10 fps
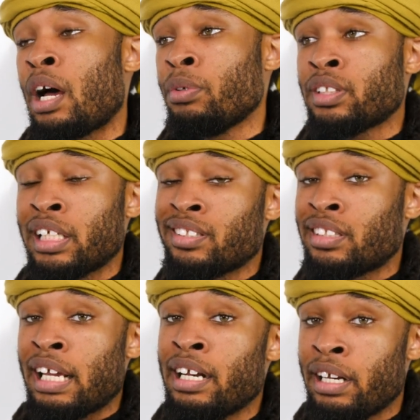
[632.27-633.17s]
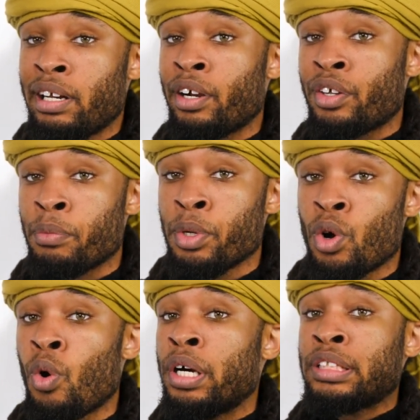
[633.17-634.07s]
I would say, staying in their
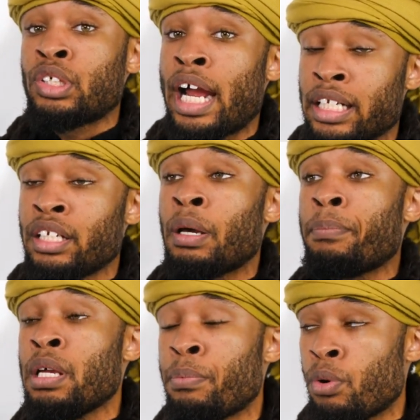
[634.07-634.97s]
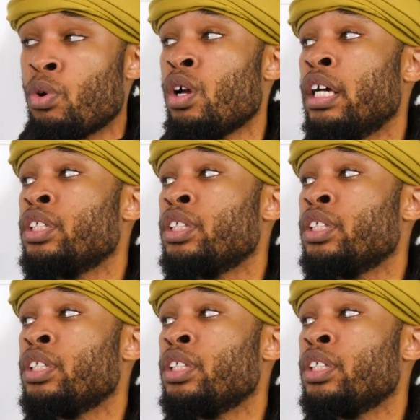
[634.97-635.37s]
community or attracting the people